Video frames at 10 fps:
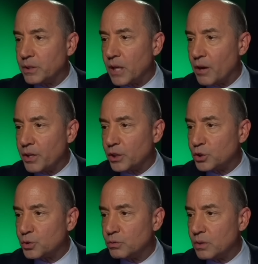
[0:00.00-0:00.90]
tell you
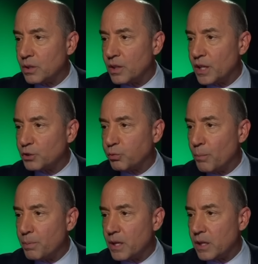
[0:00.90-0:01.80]
it's this
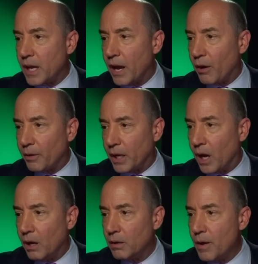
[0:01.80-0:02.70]
would be the area